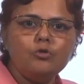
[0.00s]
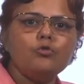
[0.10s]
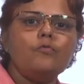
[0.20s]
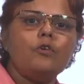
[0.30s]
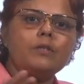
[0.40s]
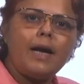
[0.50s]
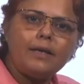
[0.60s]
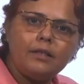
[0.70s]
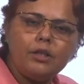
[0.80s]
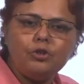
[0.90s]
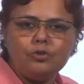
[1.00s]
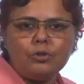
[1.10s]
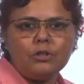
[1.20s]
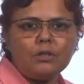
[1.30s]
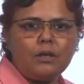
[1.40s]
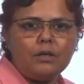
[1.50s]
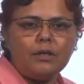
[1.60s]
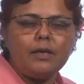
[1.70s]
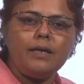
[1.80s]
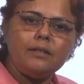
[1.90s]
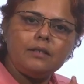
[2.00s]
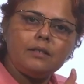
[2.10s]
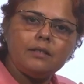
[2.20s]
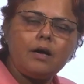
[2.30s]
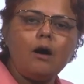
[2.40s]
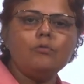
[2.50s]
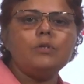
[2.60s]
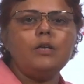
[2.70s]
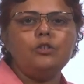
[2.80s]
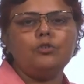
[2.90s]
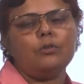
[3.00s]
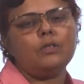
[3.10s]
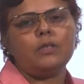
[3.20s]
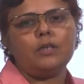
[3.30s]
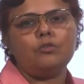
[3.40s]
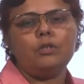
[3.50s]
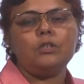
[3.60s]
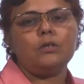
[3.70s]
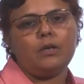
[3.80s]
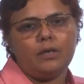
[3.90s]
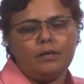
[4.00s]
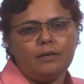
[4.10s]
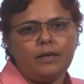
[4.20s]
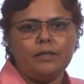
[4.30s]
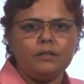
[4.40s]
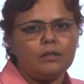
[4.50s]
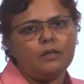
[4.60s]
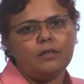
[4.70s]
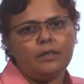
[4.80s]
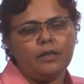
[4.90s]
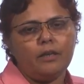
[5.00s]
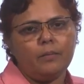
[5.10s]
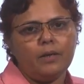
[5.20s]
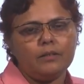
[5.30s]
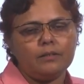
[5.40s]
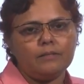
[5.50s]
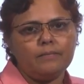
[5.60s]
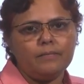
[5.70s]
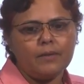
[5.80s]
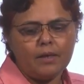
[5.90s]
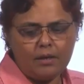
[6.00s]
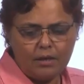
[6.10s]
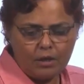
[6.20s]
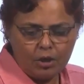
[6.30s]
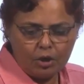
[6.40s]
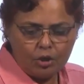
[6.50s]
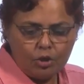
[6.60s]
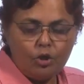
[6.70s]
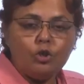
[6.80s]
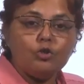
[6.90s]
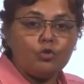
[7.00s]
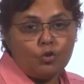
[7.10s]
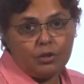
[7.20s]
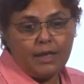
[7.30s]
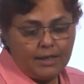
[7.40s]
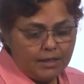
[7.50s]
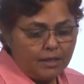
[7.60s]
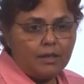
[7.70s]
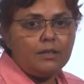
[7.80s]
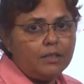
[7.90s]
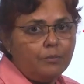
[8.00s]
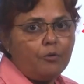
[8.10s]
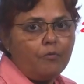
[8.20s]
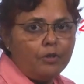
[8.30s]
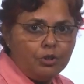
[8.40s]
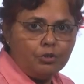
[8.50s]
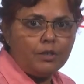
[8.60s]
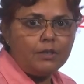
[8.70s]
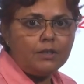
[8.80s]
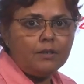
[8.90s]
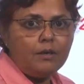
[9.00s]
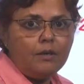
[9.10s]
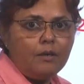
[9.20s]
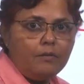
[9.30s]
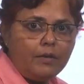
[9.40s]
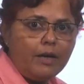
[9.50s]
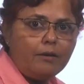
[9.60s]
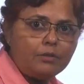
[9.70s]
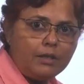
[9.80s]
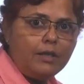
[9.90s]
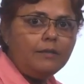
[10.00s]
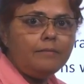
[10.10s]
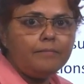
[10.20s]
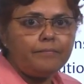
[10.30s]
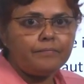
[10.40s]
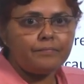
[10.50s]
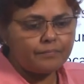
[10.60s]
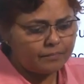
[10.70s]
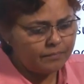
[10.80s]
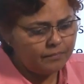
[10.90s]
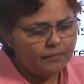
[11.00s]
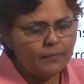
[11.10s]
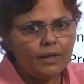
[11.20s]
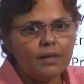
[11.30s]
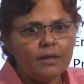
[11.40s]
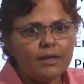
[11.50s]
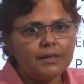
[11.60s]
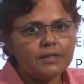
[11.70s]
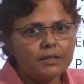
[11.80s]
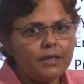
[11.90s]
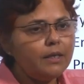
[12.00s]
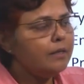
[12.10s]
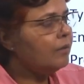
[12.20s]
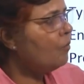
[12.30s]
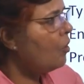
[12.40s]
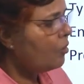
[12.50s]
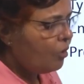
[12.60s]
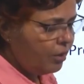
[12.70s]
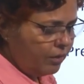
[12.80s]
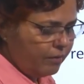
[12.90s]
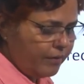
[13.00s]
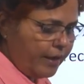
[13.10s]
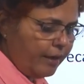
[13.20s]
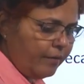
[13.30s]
So, for that the insurance started, and this is how the insurance actually started and it started taking place. So, that is the concept of insurance we have seen. Let us see what all we have